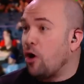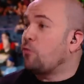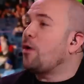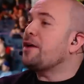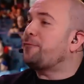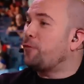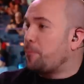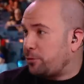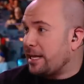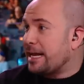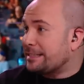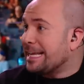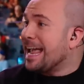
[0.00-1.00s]
a rightful
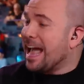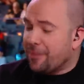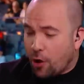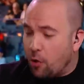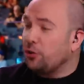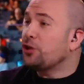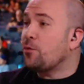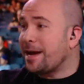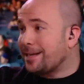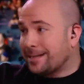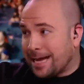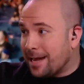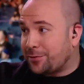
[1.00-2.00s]
place. And the only way to
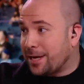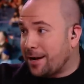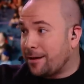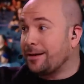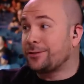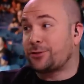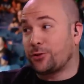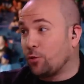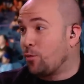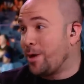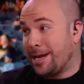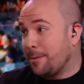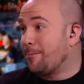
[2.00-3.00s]
get there is through
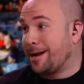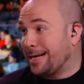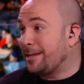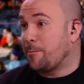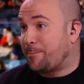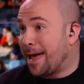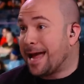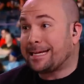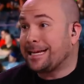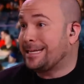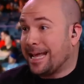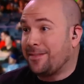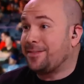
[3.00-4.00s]
winning Money in the Bank
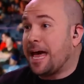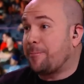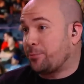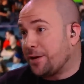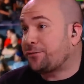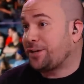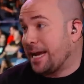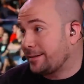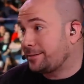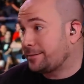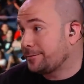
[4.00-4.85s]
and getting that briefcase.